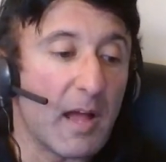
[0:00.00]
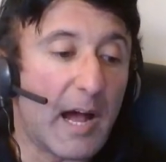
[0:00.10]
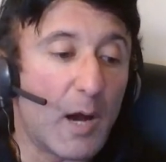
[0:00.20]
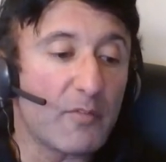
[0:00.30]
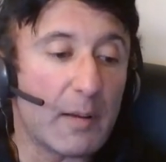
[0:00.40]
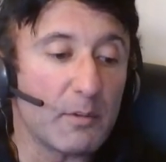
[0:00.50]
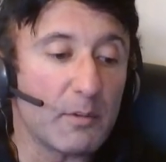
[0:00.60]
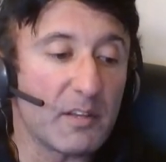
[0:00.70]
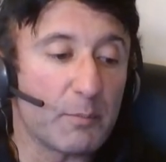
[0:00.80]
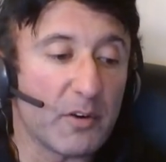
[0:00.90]
How viable do
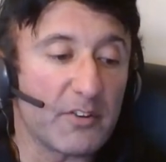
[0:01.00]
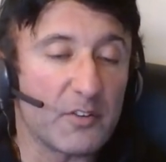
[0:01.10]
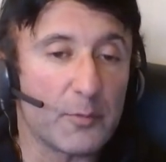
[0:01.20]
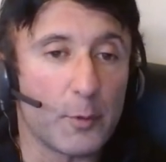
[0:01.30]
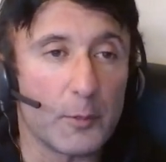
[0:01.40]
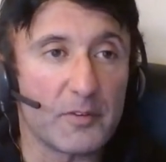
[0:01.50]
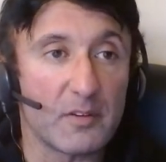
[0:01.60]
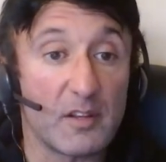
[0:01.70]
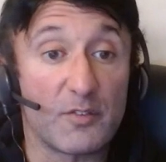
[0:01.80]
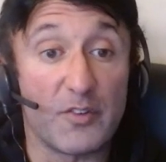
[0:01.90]
you think progression is for pull-ups?
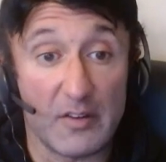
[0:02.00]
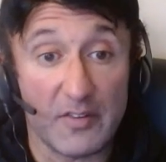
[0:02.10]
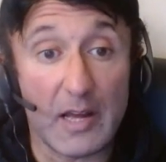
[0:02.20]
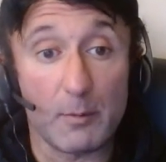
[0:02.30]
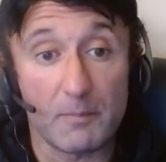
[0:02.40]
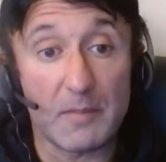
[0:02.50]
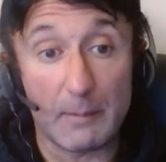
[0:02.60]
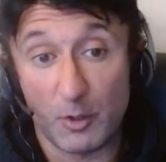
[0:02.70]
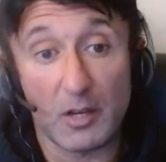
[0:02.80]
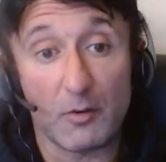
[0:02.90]
It's very viable.
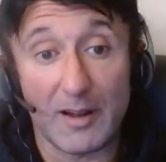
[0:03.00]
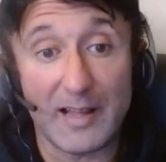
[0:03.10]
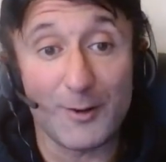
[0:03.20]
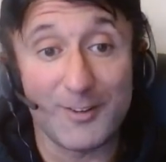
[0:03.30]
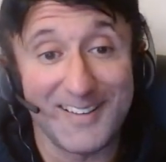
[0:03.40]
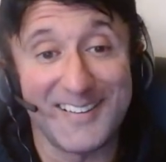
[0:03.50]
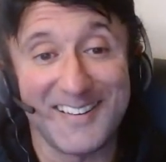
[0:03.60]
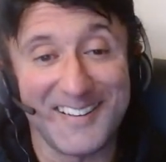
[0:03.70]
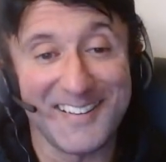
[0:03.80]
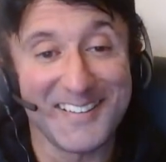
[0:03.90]
I'm doing it right now.
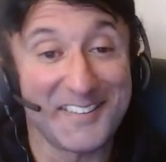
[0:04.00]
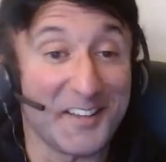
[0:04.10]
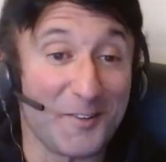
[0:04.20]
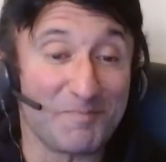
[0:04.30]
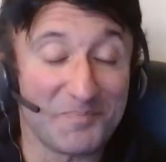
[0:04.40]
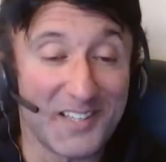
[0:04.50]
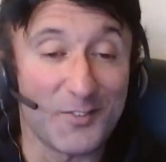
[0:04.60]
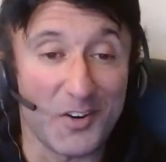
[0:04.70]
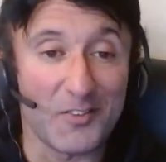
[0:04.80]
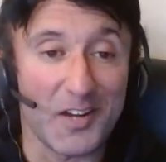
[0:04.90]
So it's
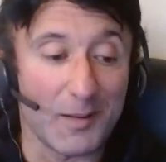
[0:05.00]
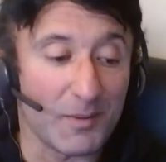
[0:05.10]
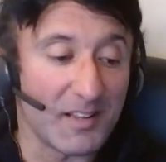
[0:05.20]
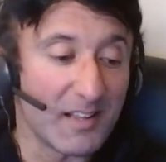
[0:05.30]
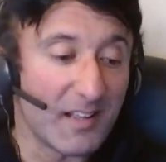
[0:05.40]
very viable.